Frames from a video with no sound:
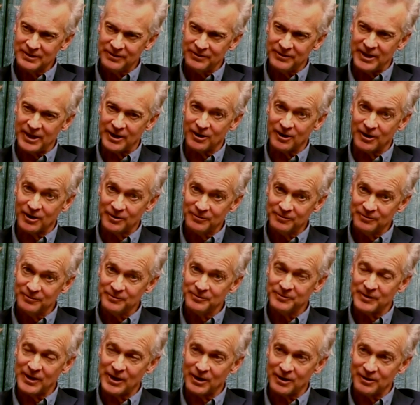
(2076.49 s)
that are
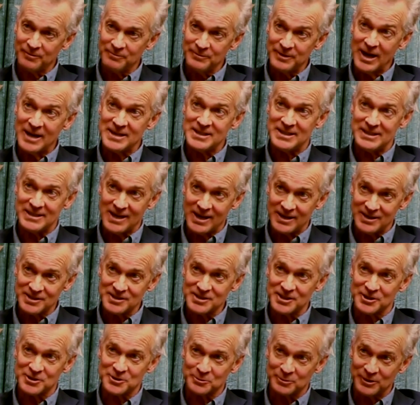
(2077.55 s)
that are
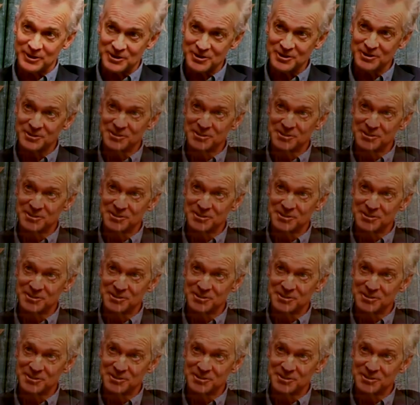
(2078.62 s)
1996 original.